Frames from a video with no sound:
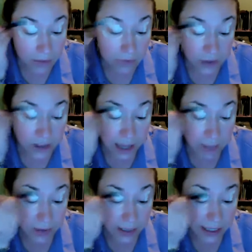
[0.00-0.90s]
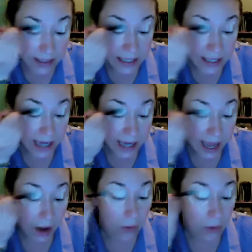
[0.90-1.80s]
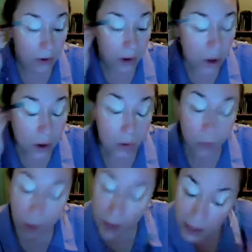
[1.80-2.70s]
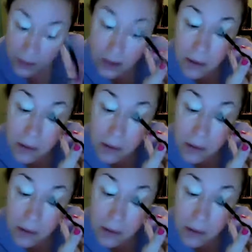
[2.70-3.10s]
First, I blend it out with